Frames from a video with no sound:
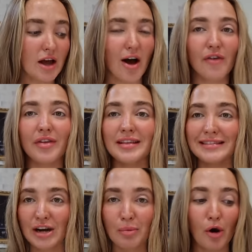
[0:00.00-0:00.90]
of the
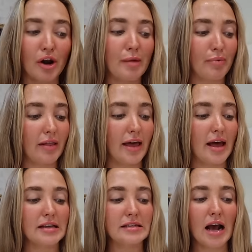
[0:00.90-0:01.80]
dinner party
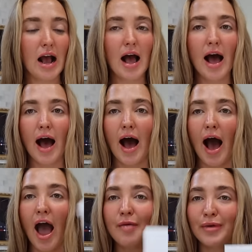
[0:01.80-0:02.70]
planned.
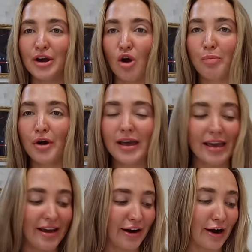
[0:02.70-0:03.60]
I have my notebook
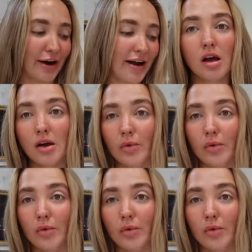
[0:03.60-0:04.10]
here.